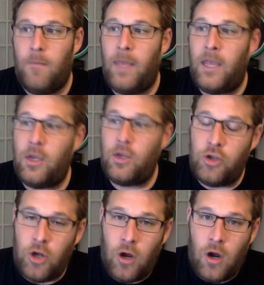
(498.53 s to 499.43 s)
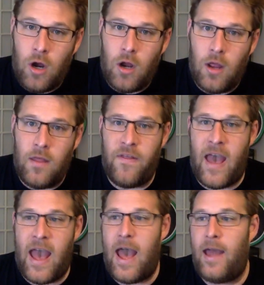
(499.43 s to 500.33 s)
Making sure
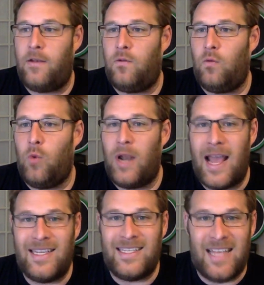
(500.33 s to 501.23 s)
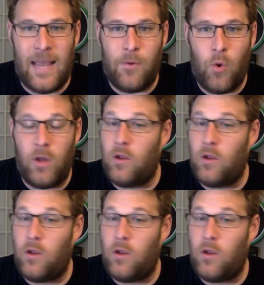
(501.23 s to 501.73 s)
that when I say I'm